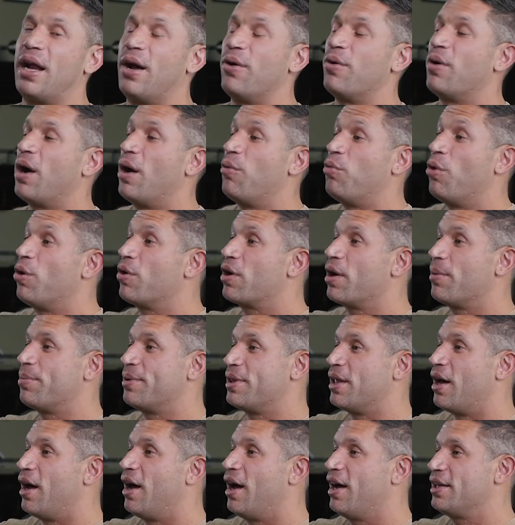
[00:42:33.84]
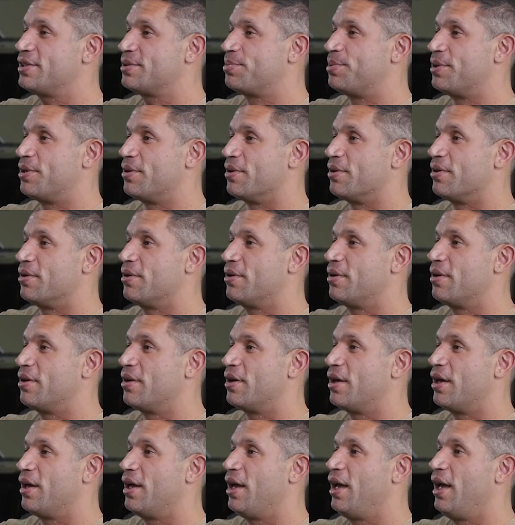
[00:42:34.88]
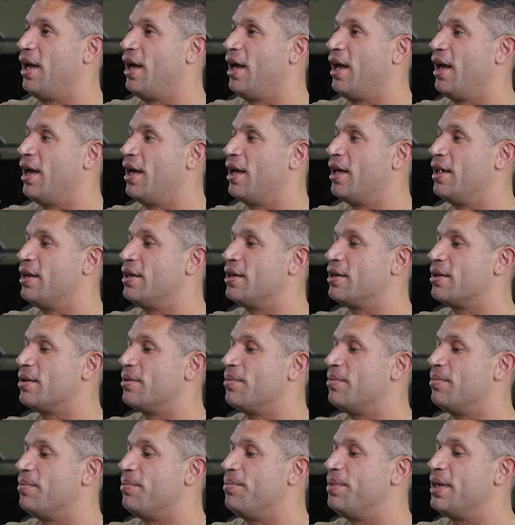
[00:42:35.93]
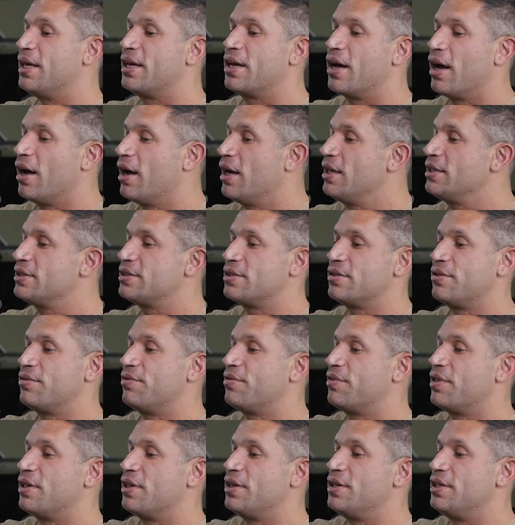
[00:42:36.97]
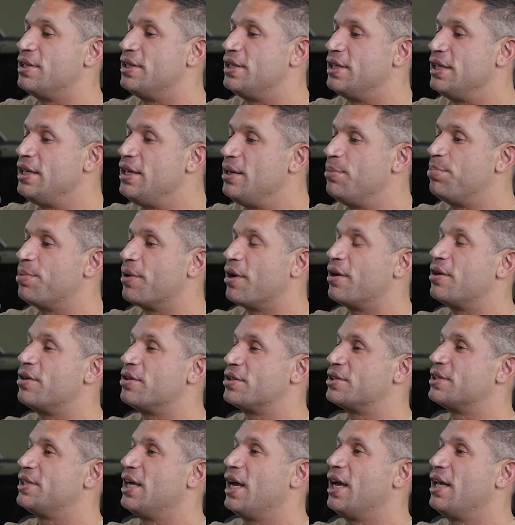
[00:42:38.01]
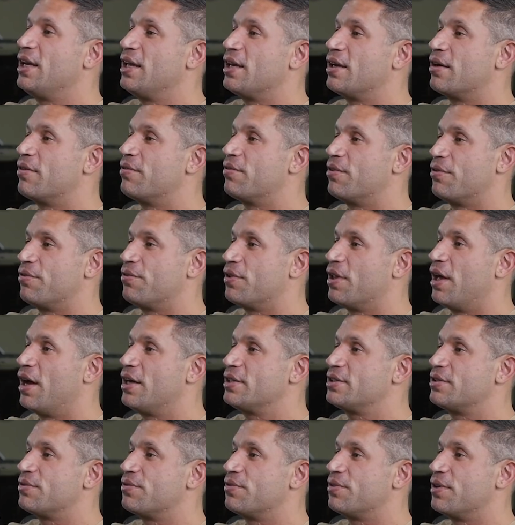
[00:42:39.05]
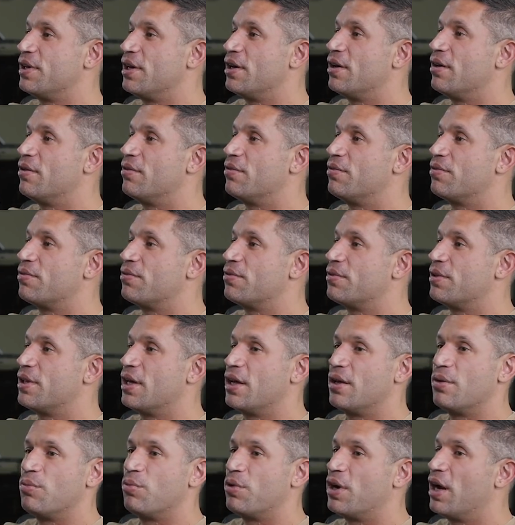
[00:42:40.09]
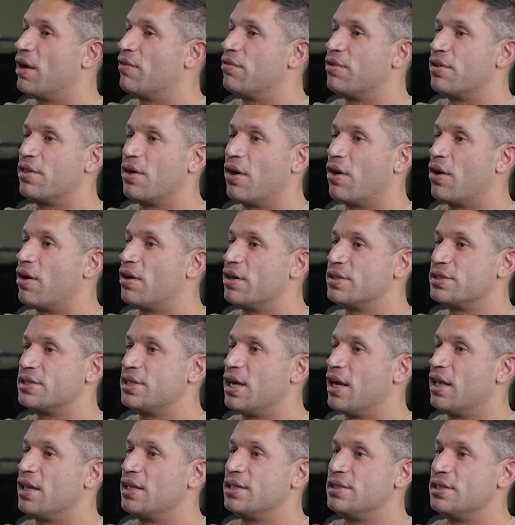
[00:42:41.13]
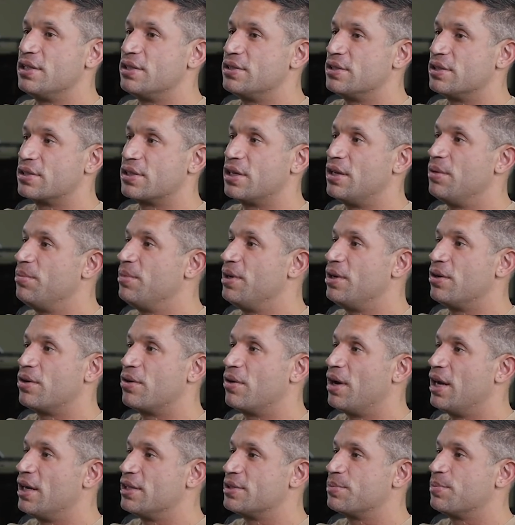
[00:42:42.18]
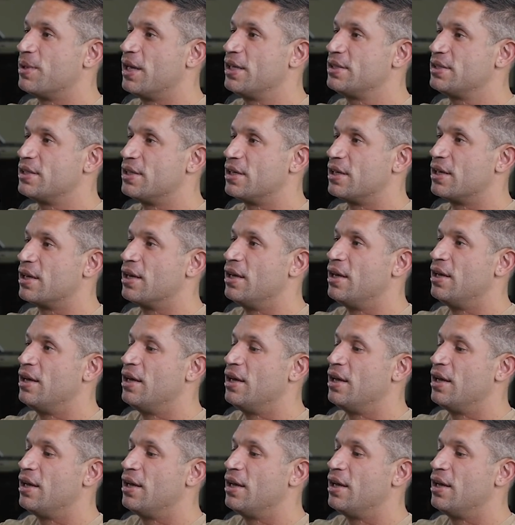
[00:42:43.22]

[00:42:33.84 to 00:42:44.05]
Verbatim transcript: But I woke up in the hospital, and because of the deep understanding of the philosophy of that whatever the hardest challenge is going to be your greatest blessing,